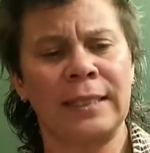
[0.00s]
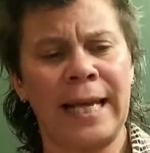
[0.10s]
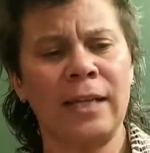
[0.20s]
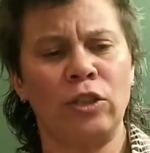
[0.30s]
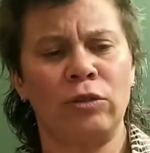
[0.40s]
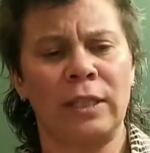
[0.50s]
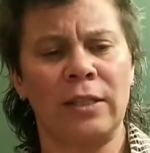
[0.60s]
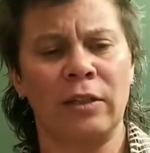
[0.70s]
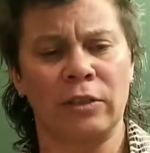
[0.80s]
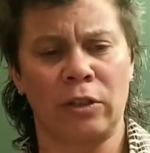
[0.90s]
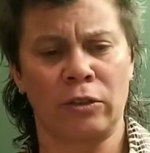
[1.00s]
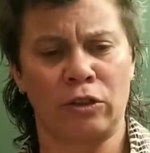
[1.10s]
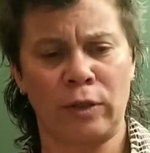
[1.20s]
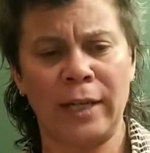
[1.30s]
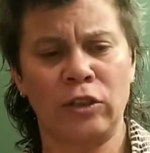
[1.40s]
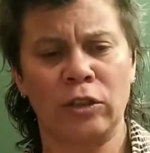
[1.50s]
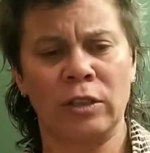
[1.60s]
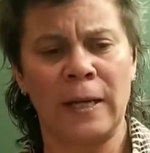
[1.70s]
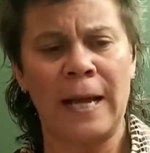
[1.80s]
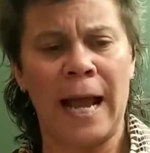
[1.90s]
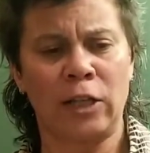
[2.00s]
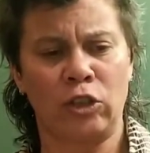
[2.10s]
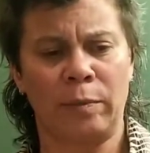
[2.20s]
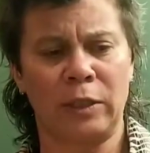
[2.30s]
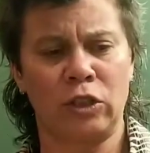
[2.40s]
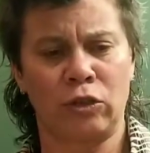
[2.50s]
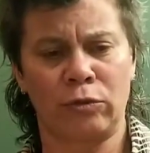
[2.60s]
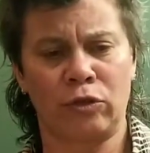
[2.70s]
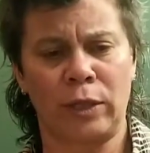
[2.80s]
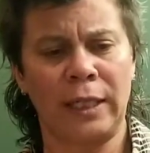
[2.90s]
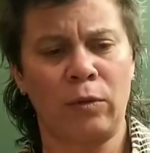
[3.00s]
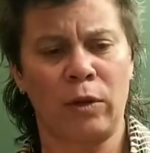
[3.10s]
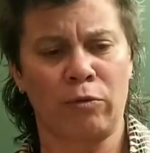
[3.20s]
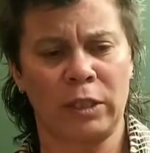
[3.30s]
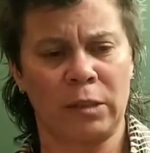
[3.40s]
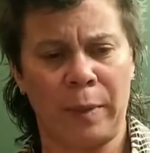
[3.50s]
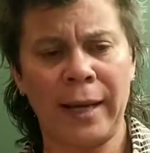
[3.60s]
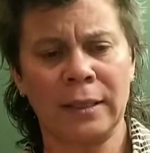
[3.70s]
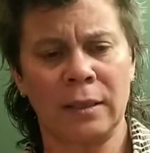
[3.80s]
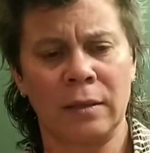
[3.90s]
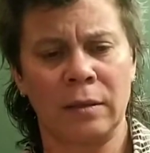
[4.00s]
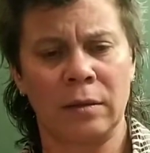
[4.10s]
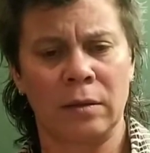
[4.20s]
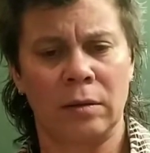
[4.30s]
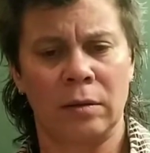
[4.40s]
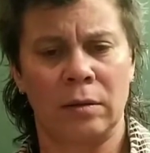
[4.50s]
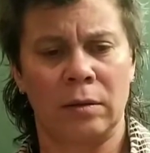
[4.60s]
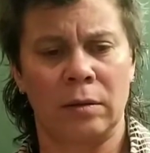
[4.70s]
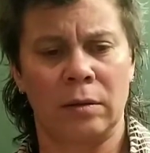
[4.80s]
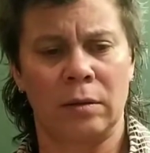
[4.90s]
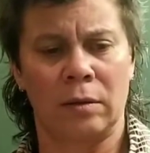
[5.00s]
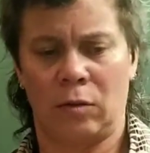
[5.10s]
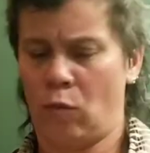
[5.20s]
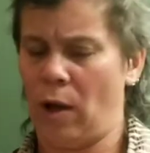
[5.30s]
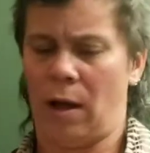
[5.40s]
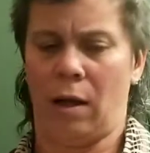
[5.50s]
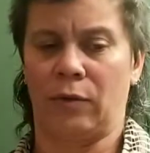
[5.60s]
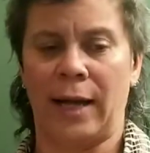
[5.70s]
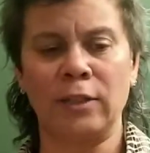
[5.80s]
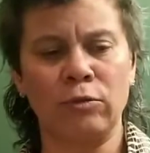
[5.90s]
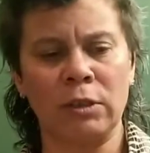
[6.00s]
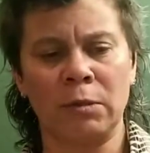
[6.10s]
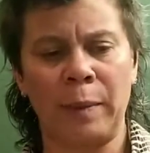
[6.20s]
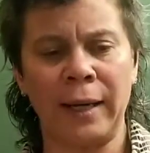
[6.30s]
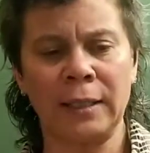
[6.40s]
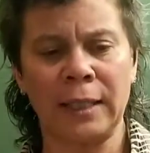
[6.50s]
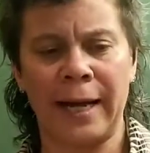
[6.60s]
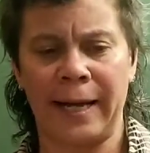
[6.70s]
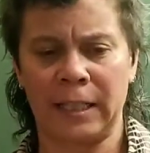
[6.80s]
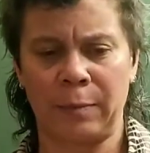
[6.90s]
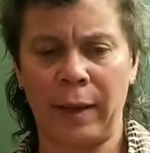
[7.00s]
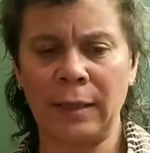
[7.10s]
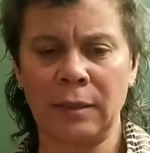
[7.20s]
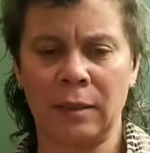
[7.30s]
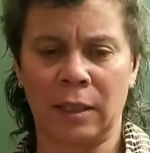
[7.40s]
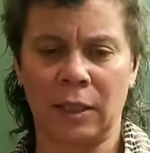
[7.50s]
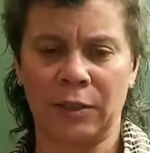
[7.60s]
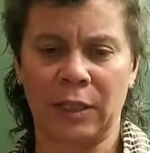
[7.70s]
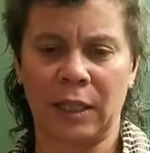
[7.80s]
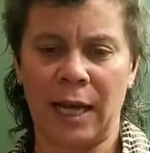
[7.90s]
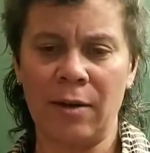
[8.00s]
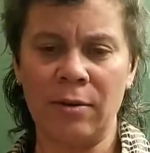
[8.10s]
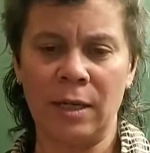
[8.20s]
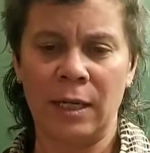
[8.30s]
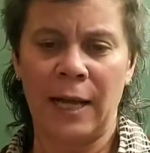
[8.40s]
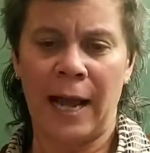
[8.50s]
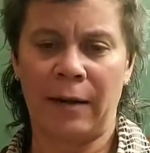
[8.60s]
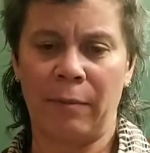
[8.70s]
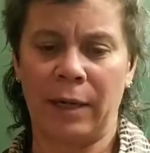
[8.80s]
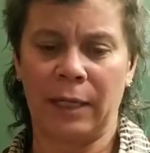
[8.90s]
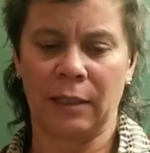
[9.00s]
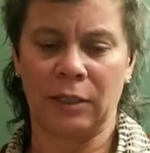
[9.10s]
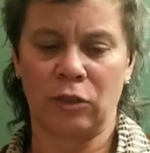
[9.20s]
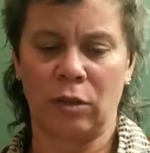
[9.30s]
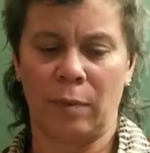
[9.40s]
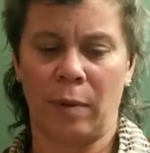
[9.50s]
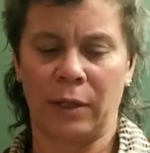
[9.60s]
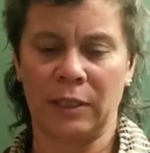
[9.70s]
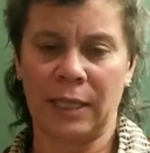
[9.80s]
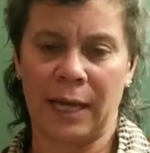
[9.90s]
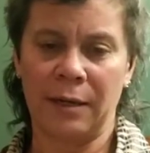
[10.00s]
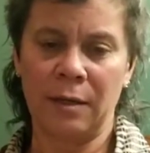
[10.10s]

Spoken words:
"Can't you see these are strangers and should be treated with respect?" "Well, that's respect, I expect," declared the clown, and immediately stood upon his head.